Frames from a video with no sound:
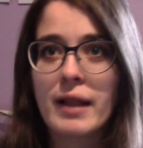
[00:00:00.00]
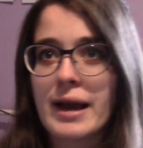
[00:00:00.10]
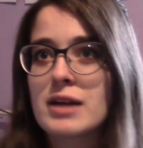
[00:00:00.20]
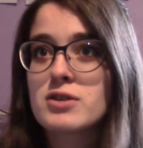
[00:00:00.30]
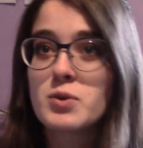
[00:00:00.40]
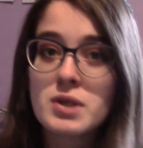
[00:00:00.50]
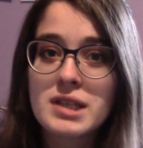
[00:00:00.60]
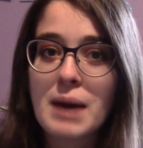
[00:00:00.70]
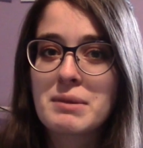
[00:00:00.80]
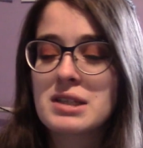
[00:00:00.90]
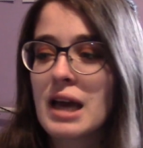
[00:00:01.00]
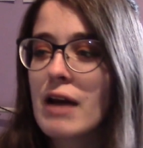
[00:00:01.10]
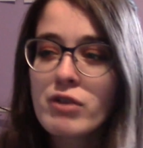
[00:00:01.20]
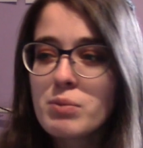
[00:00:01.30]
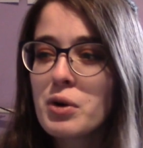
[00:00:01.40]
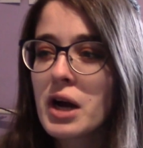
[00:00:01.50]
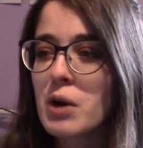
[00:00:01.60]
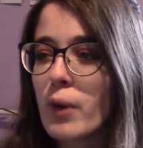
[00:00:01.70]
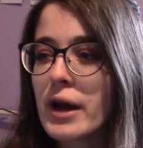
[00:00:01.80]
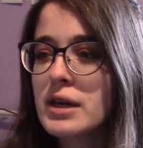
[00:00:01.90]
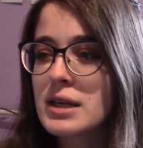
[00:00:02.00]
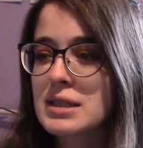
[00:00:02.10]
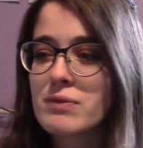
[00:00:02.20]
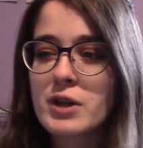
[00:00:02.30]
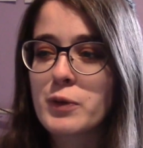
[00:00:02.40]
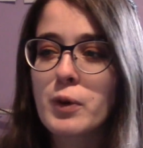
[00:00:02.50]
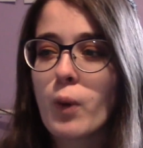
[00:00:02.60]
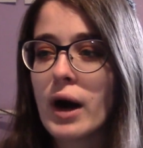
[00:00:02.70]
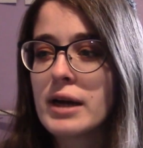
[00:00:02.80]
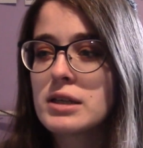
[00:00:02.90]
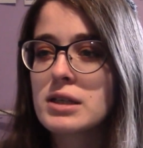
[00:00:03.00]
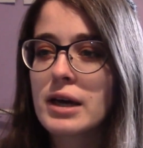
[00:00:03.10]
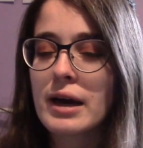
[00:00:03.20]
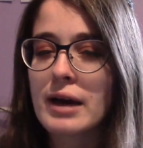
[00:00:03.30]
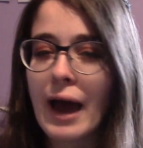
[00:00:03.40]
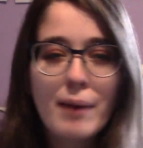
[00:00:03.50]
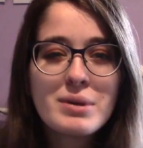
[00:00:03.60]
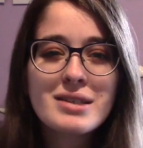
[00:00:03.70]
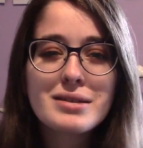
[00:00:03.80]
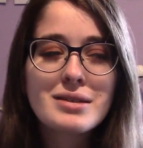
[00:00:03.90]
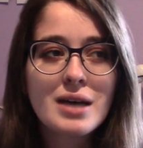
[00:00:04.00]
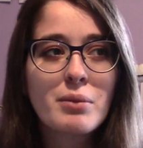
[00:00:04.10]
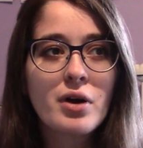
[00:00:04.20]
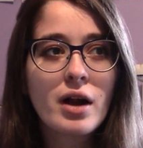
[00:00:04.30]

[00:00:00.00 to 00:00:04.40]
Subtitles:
like, at school time. Because every book I write, except for, like, Rewind, happens in the summer.